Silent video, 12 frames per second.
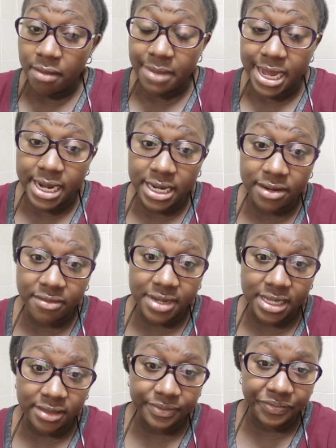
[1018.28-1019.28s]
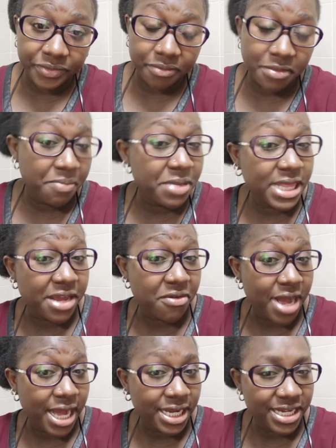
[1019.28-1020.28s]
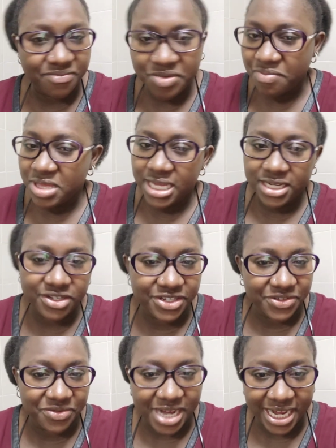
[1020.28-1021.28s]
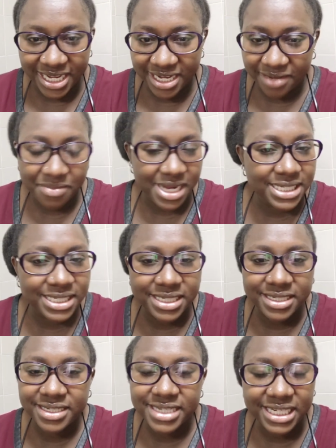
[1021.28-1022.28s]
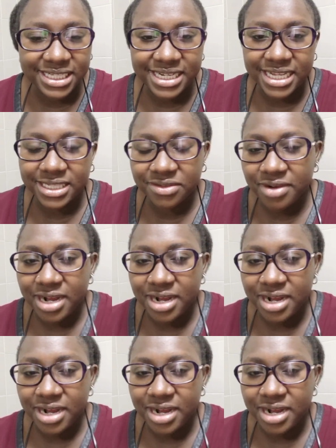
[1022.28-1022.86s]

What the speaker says: But anyway, maybe they work, maybe they don't work, but date nights